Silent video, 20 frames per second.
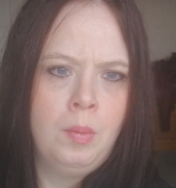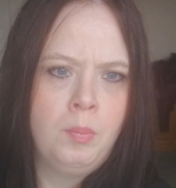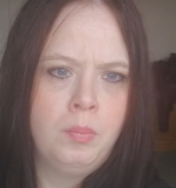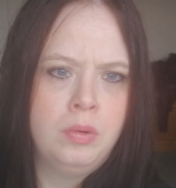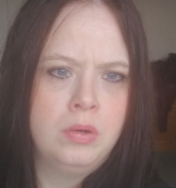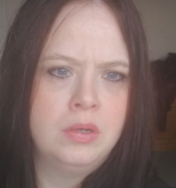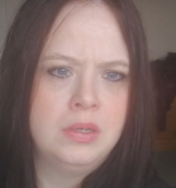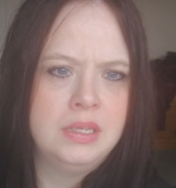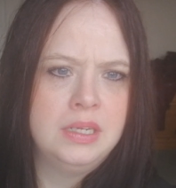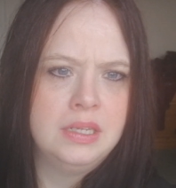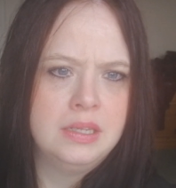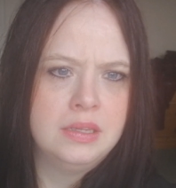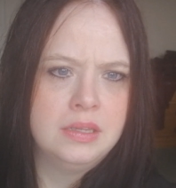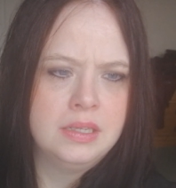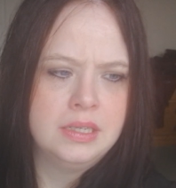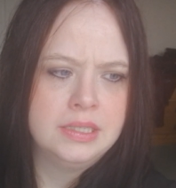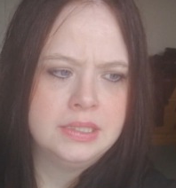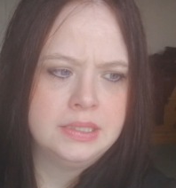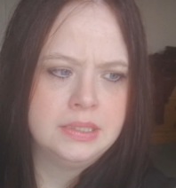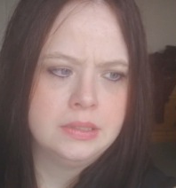put it
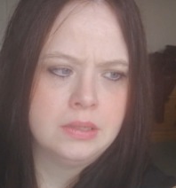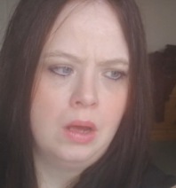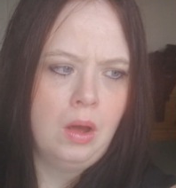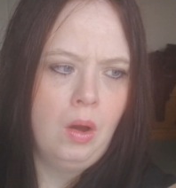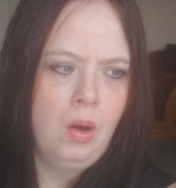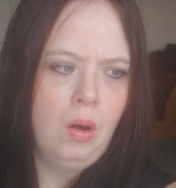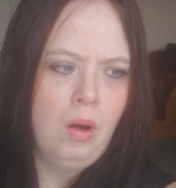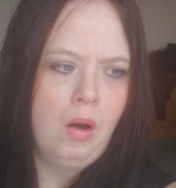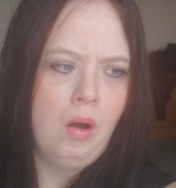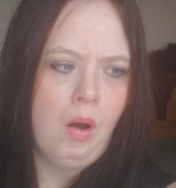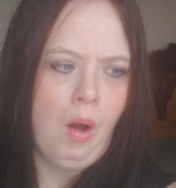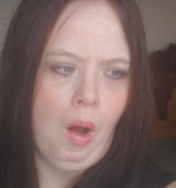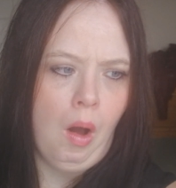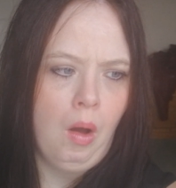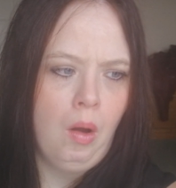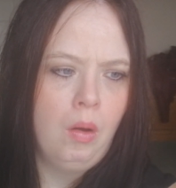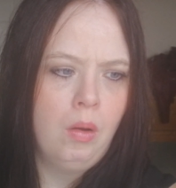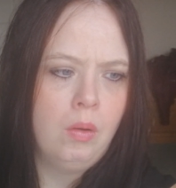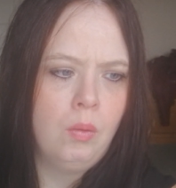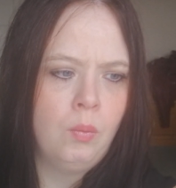this
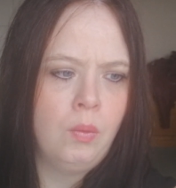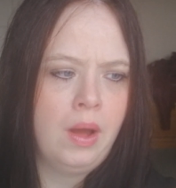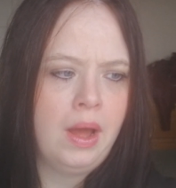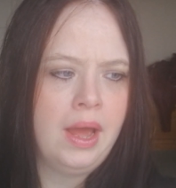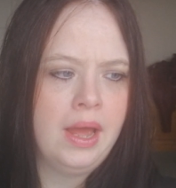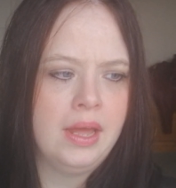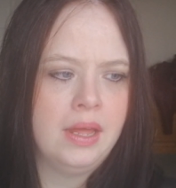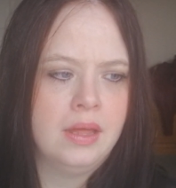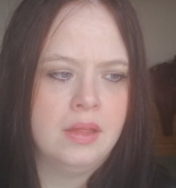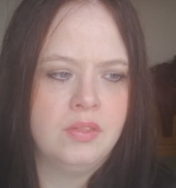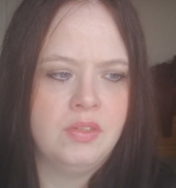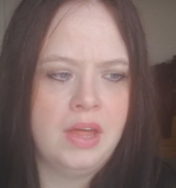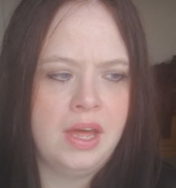way,